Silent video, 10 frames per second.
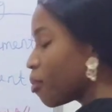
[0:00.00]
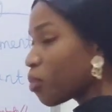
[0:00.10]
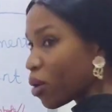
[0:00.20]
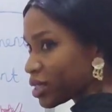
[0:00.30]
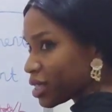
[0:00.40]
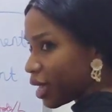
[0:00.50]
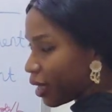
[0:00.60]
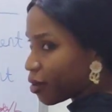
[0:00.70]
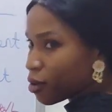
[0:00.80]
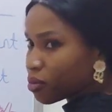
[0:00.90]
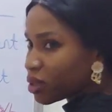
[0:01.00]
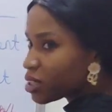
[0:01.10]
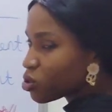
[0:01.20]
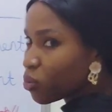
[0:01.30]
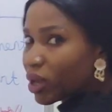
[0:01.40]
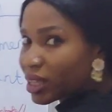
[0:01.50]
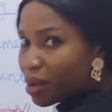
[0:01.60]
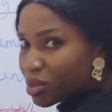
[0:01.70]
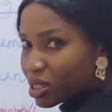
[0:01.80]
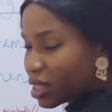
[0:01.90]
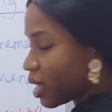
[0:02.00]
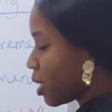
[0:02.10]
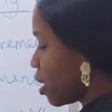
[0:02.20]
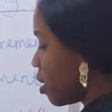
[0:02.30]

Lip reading: point here. Please don't make that mistake.